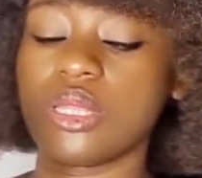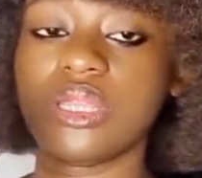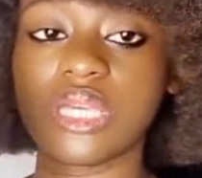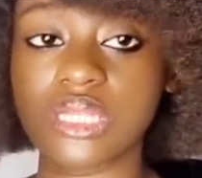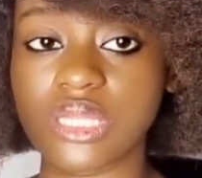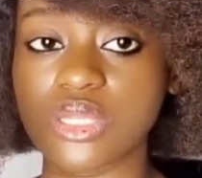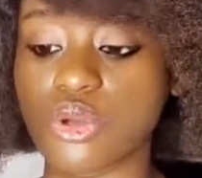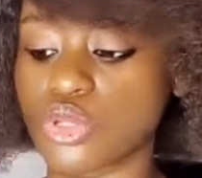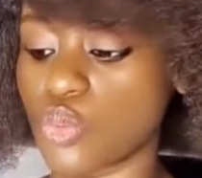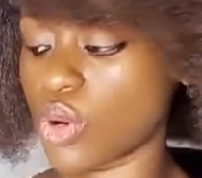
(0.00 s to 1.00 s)
This is
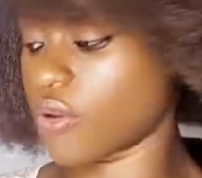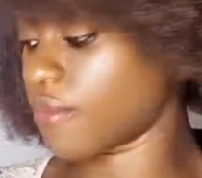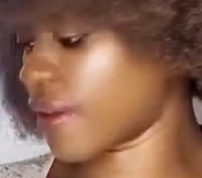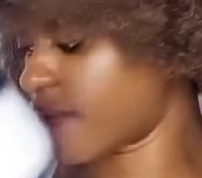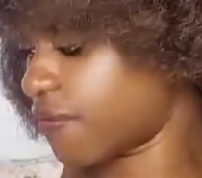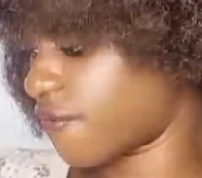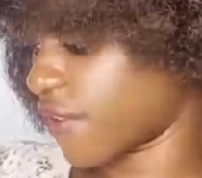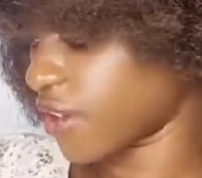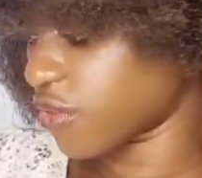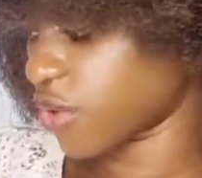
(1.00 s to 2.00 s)
also one of my
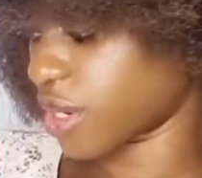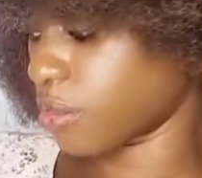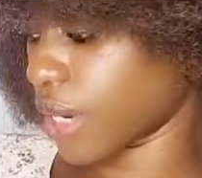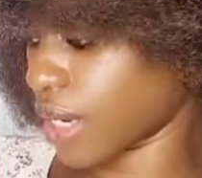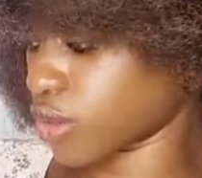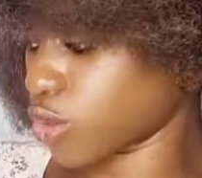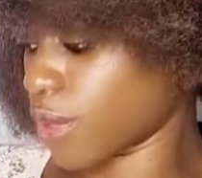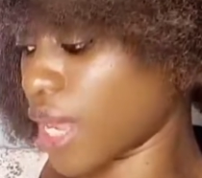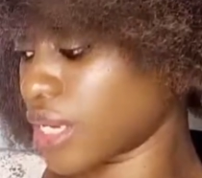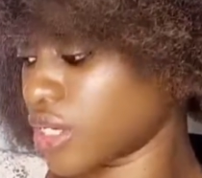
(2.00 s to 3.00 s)
favorite black
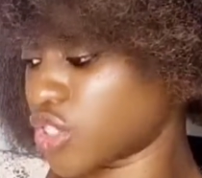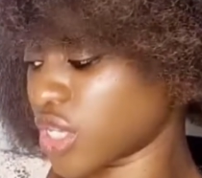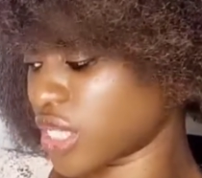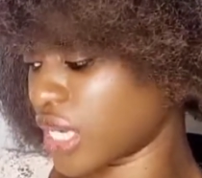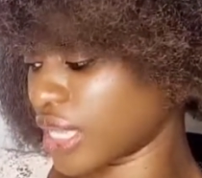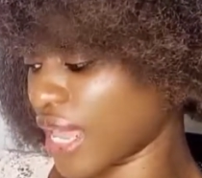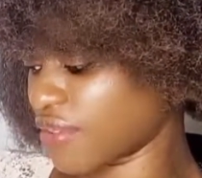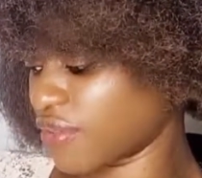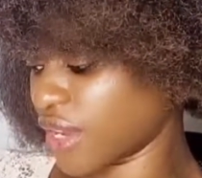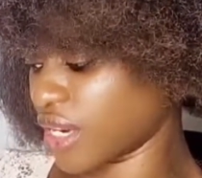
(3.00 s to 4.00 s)
soap, and just in that
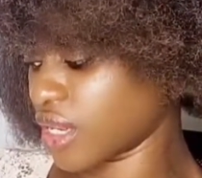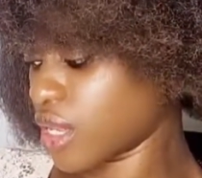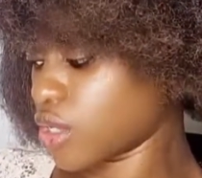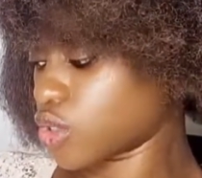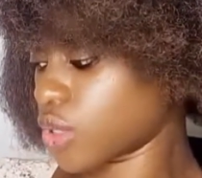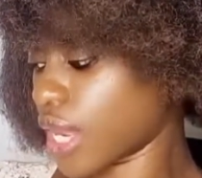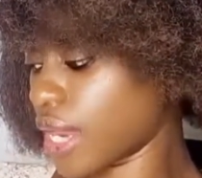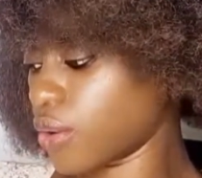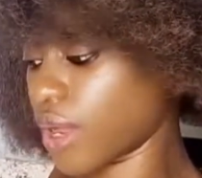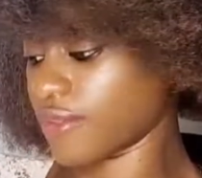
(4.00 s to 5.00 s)
vein, so
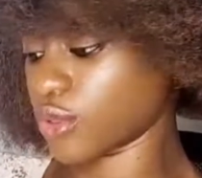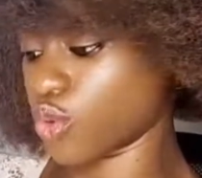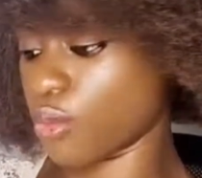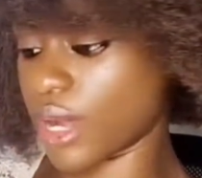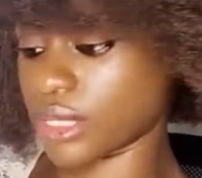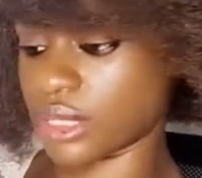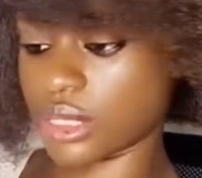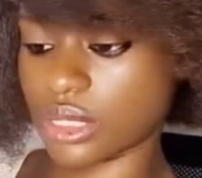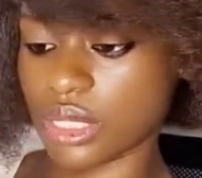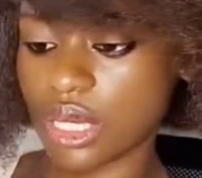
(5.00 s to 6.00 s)
that I don't have to go back to
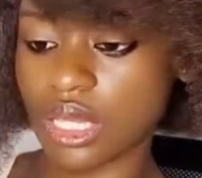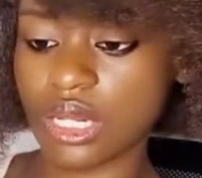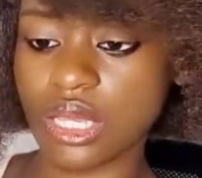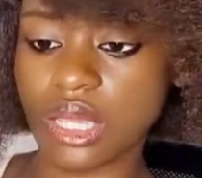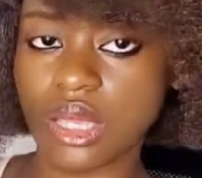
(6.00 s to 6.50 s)
this again.